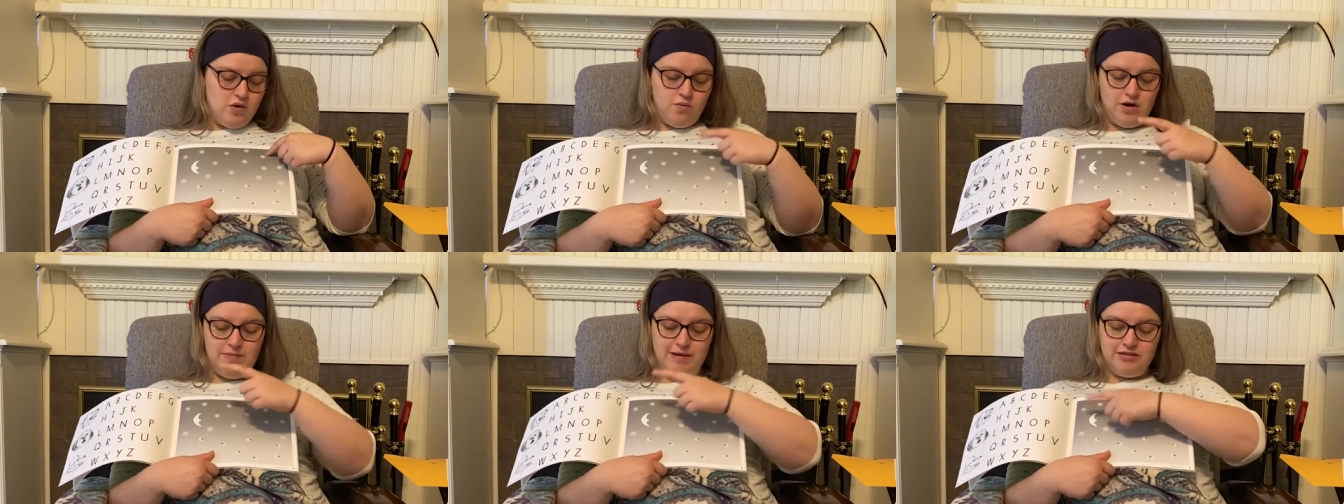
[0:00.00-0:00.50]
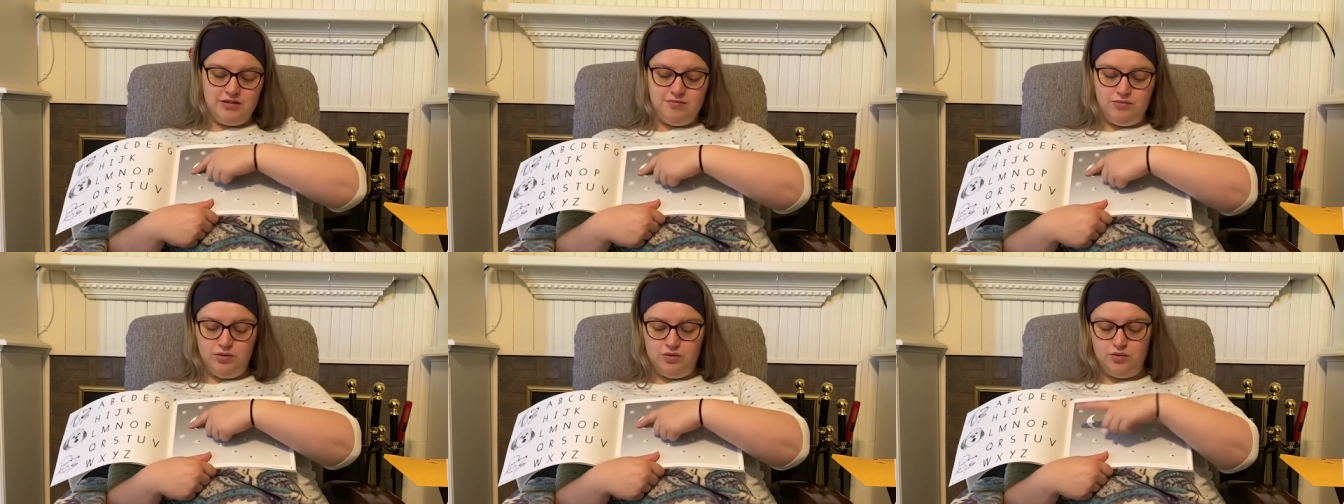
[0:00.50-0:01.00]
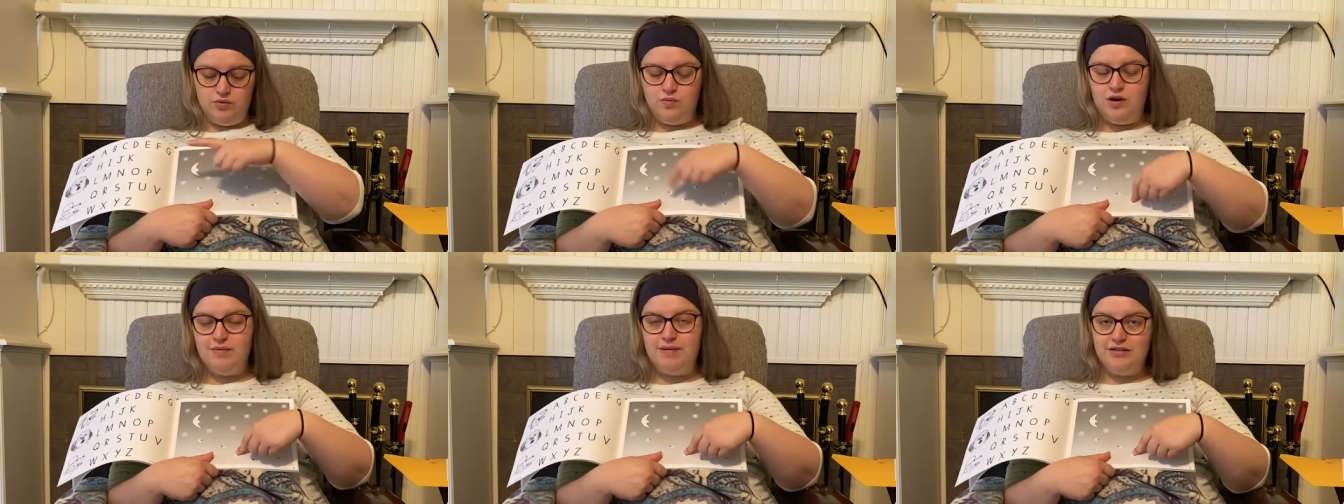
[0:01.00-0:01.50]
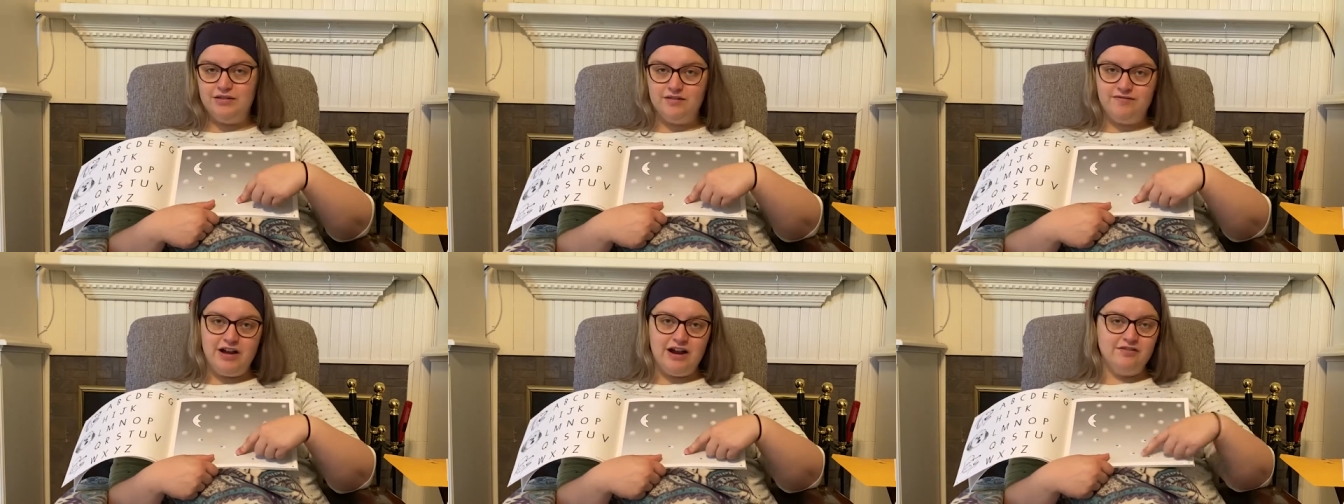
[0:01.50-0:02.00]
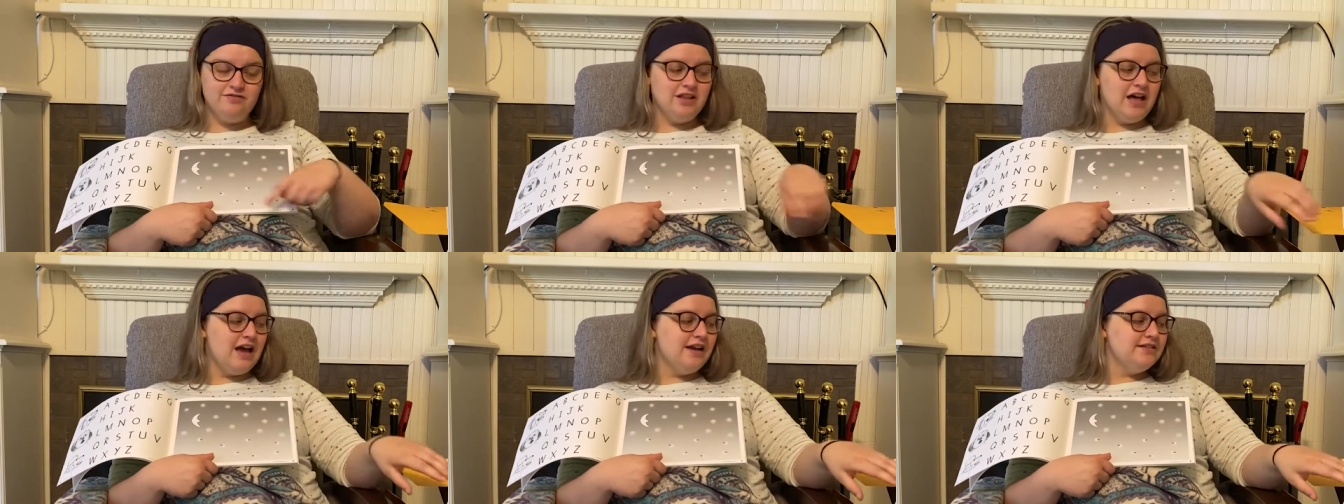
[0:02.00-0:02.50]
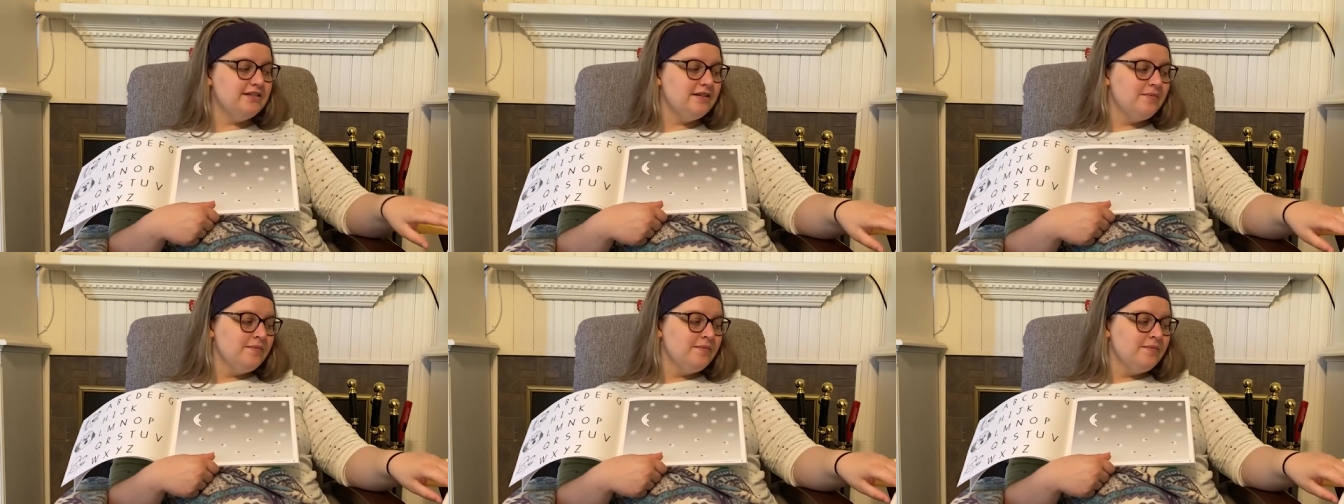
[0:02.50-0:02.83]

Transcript: What about the moon? What about the fireflies?